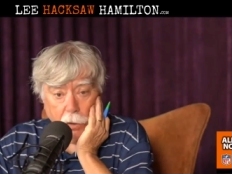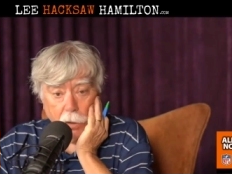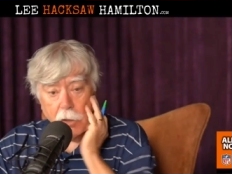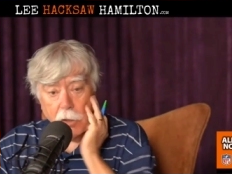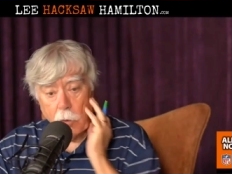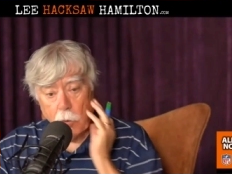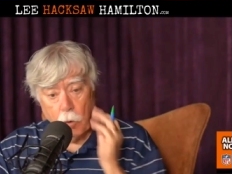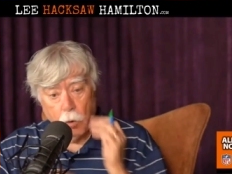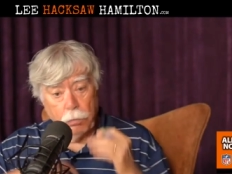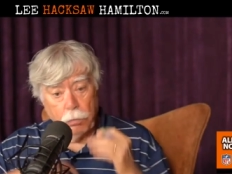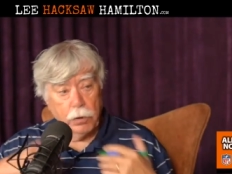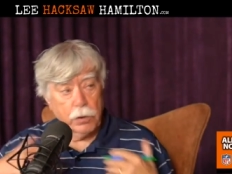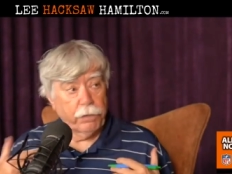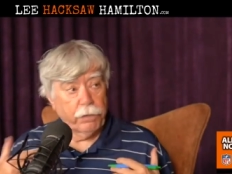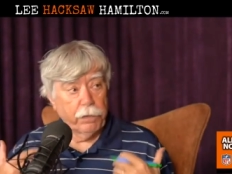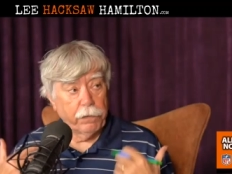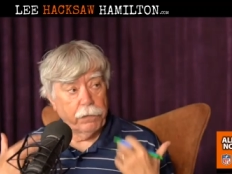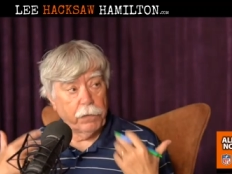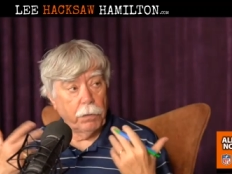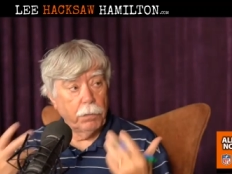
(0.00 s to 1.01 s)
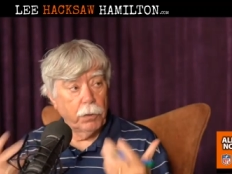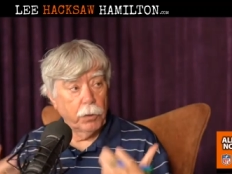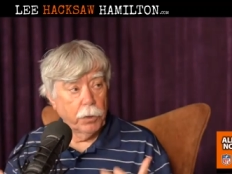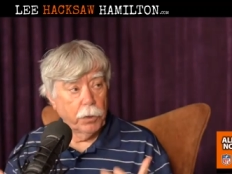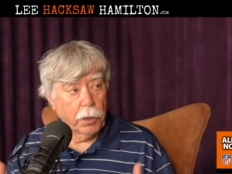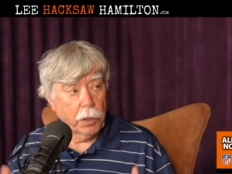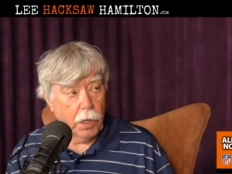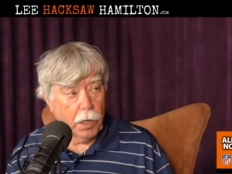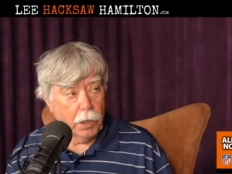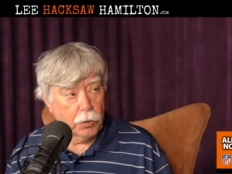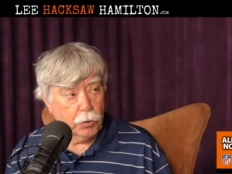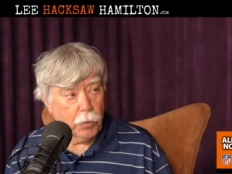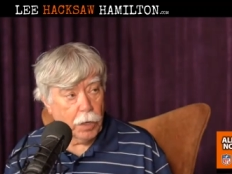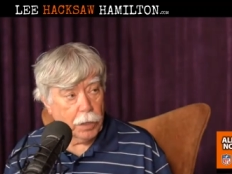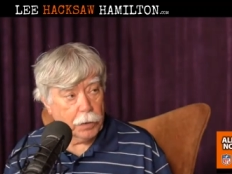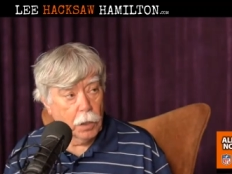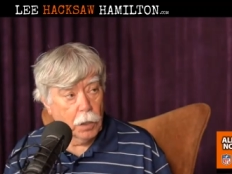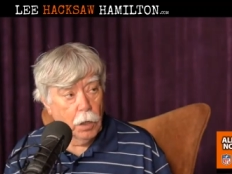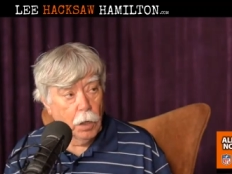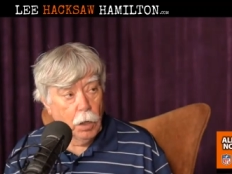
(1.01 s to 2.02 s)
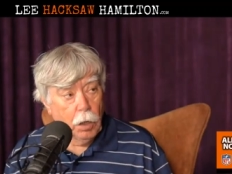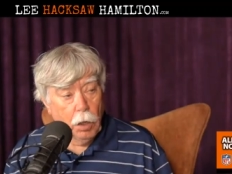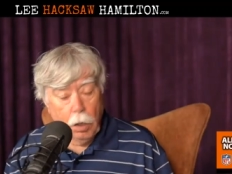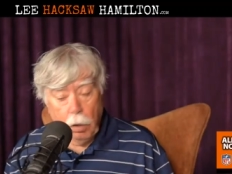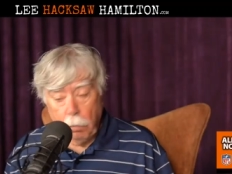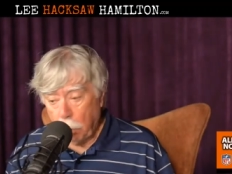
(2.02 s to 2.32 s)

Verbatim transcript: of Herbert's fifty million dollars contract, right?